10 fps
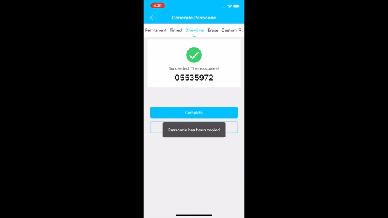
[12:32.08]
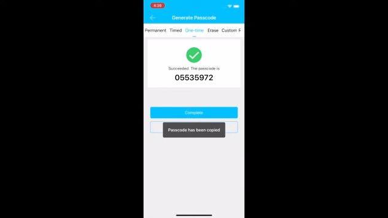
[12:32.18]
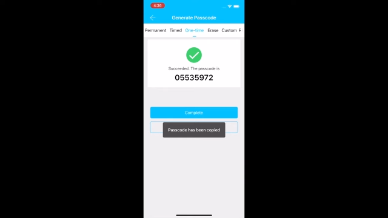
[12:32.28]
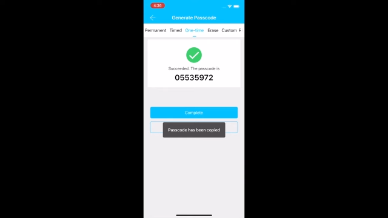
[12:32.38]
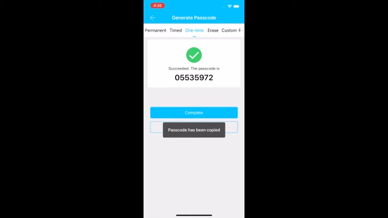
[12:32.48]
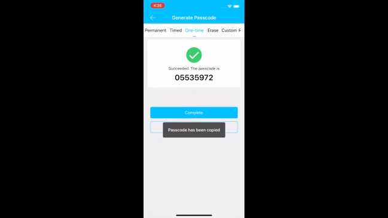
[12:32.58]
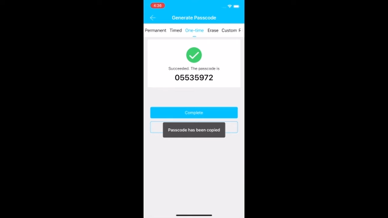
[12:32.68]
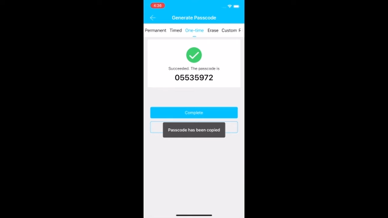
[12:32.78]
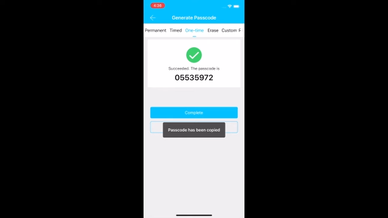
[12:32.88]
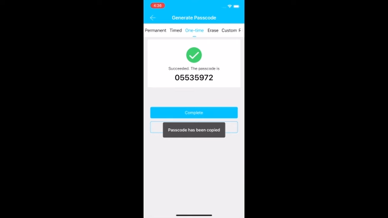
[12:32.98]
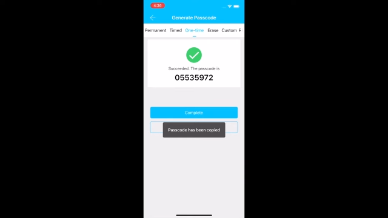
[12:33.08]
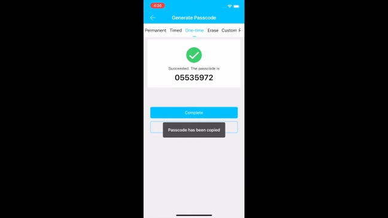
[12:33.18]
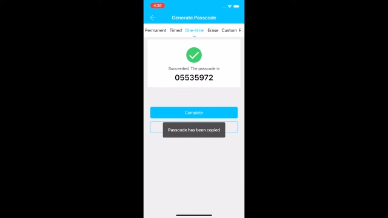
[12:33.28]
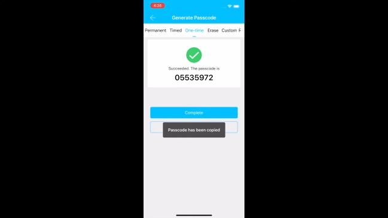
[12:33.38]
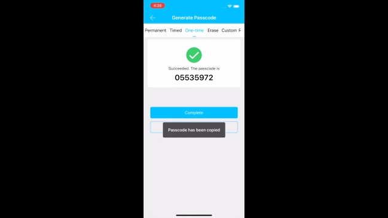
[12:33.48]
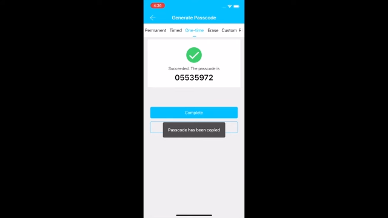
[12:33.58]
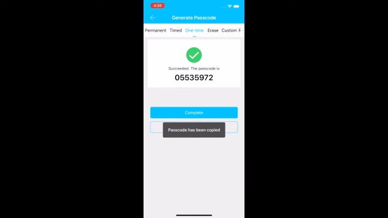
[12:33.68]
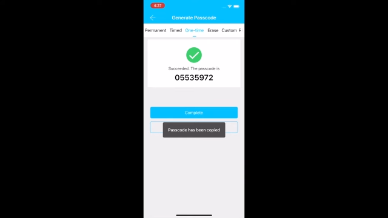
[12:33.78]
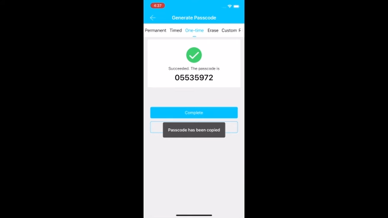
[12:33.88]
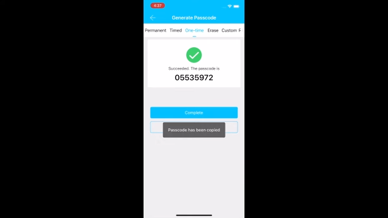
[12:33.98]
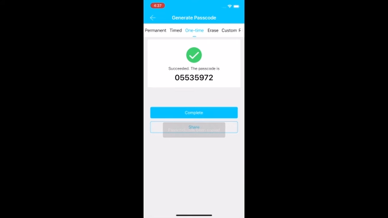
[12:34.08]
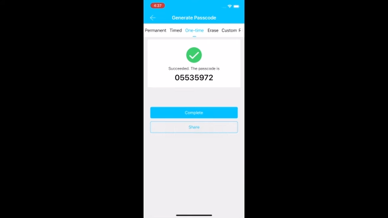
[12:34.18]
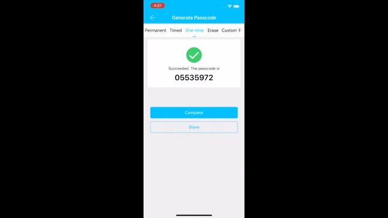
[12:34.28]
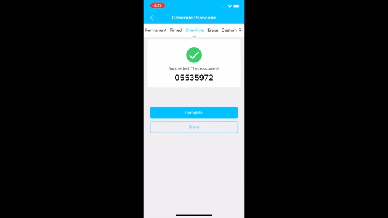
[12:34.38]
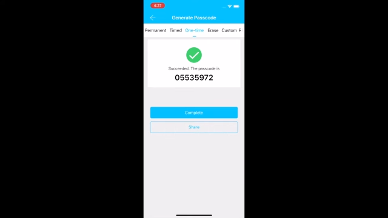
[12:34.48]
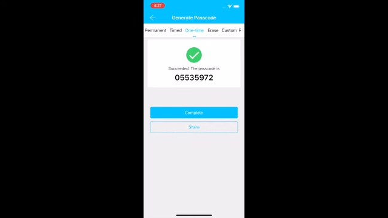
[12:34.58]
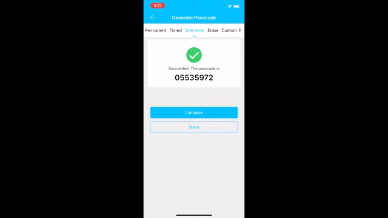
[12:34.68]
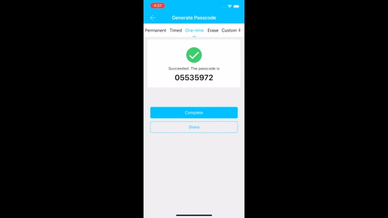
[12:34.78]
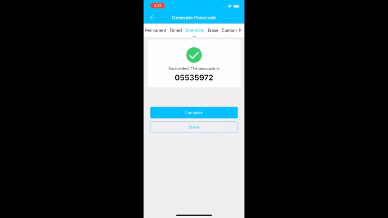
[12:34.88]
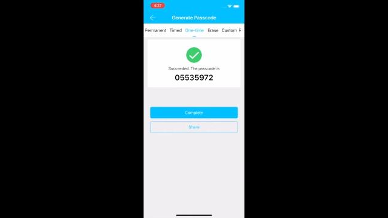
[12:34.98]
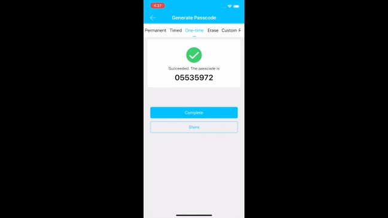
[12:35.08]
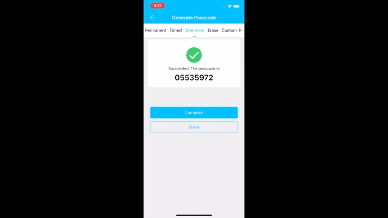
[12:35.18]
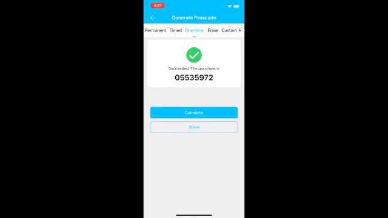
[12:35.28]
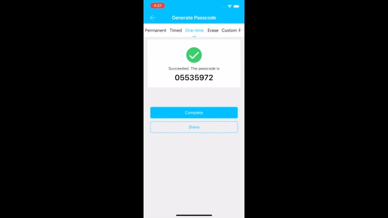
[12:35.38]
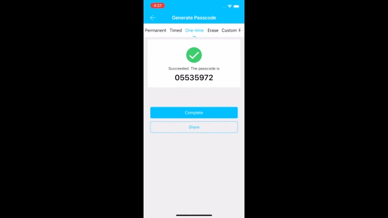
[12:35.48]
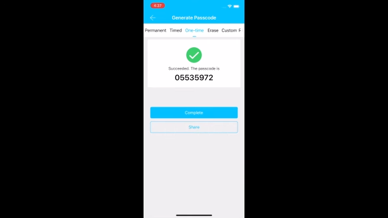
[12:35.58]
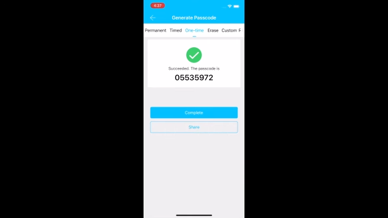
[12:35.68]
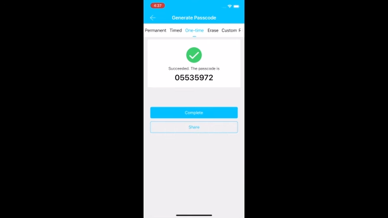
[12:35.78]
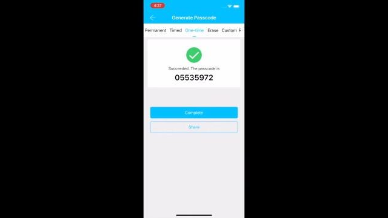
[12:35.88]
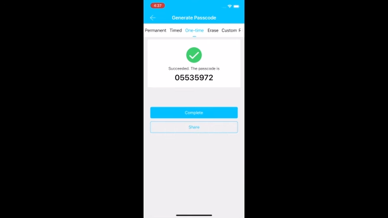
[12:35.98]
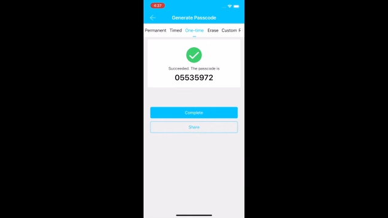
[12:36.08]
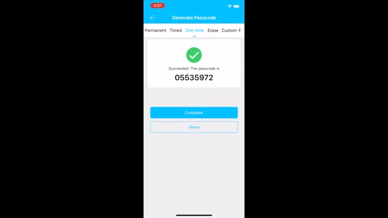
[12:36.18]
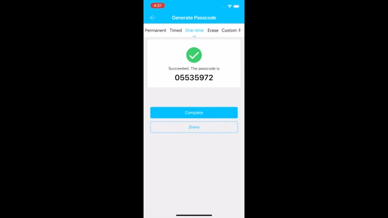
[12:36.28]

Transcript: No face is visible, so there are no lips to read.